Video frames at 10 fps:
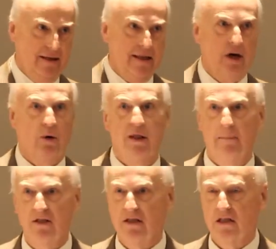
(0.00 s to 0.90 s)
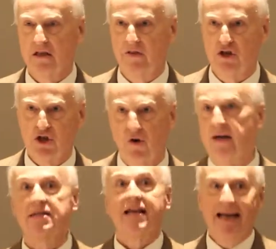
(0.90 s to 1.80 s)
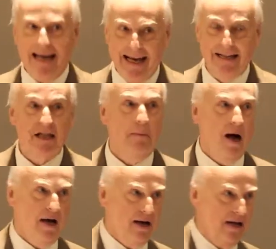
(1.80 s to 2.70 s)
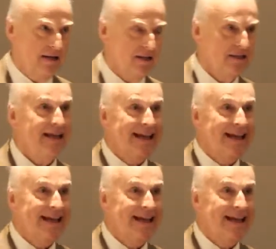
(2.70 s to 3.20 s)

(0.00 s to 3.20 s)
They're in the business of insurance, in commodities,